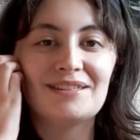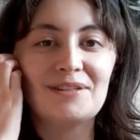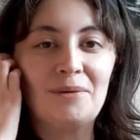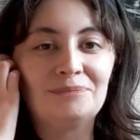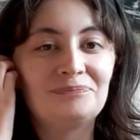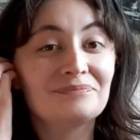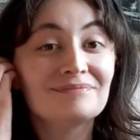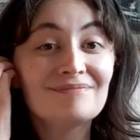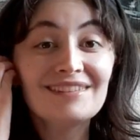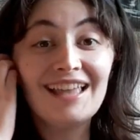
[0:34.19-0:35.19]
So
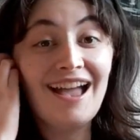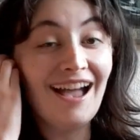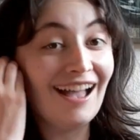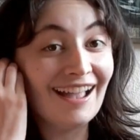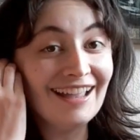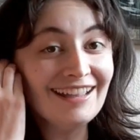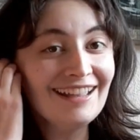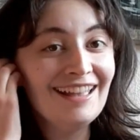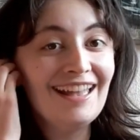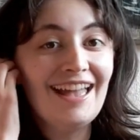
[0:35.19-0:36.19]
hi,
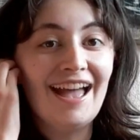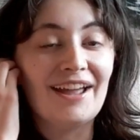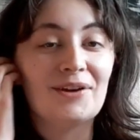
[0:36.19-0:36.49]
I